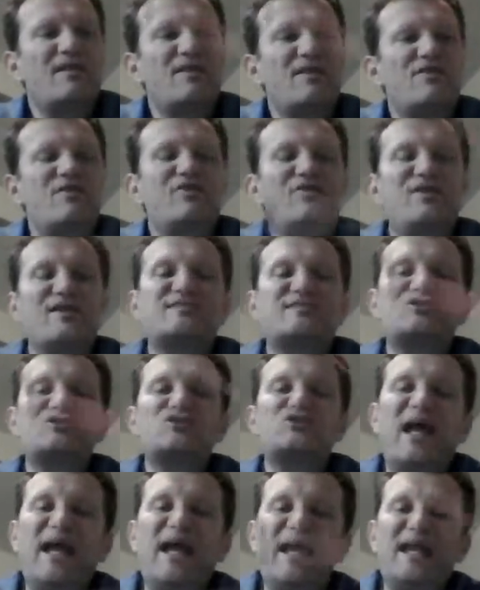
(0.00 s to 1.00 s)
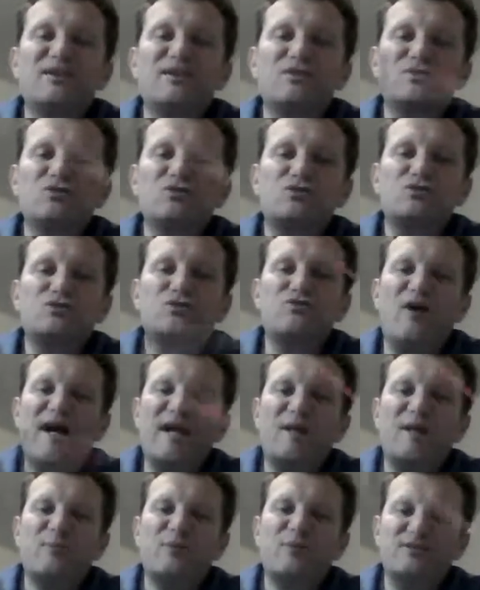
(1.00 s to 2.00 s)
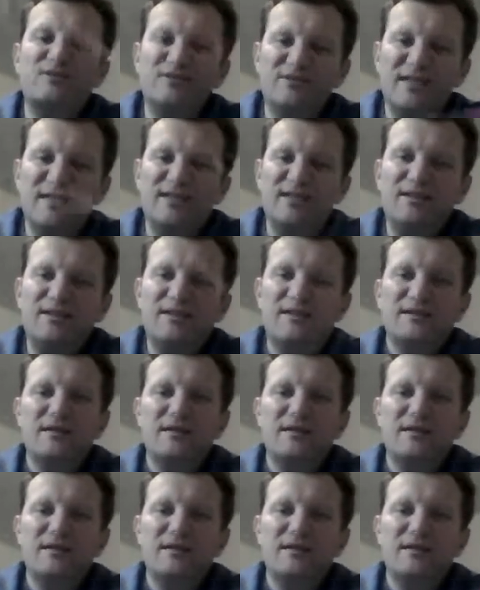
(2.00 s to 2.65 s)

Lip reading: This change to vitamin D